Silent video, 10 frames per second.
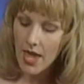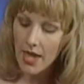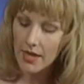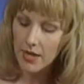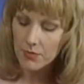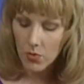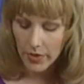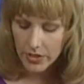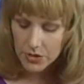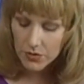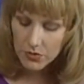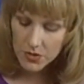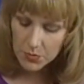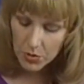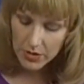And I'm going to
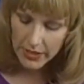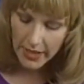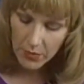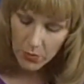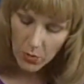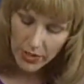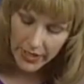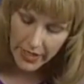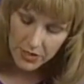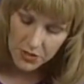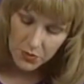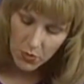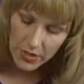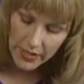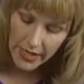just put, again, we're working on just
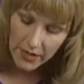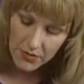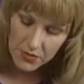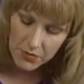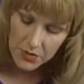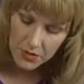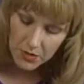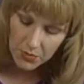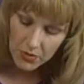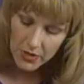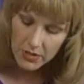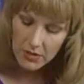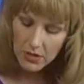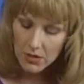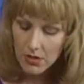one nail, so I'm just going to put
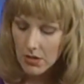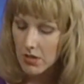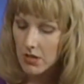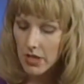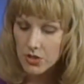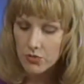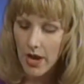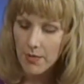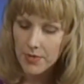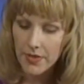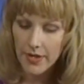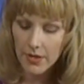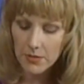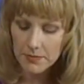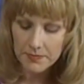a drop in
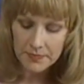there.